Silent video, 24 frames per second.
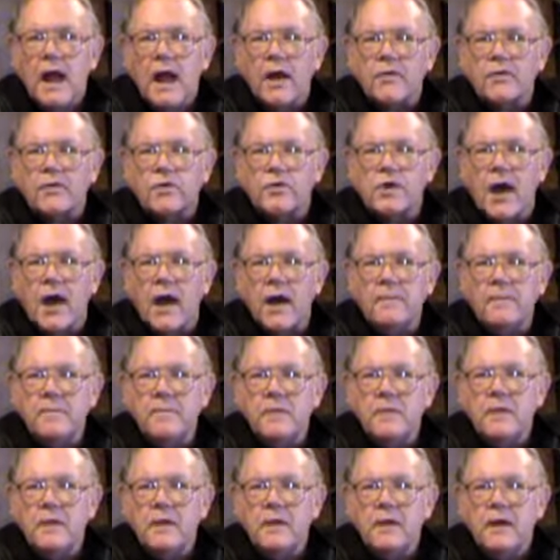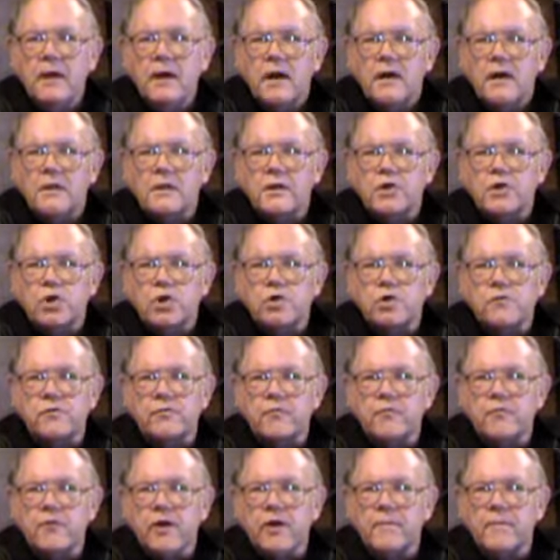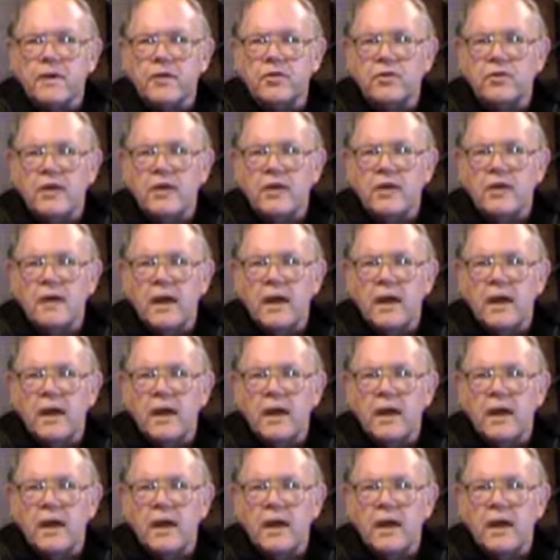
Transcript: at the time, that Joseph of Arimathea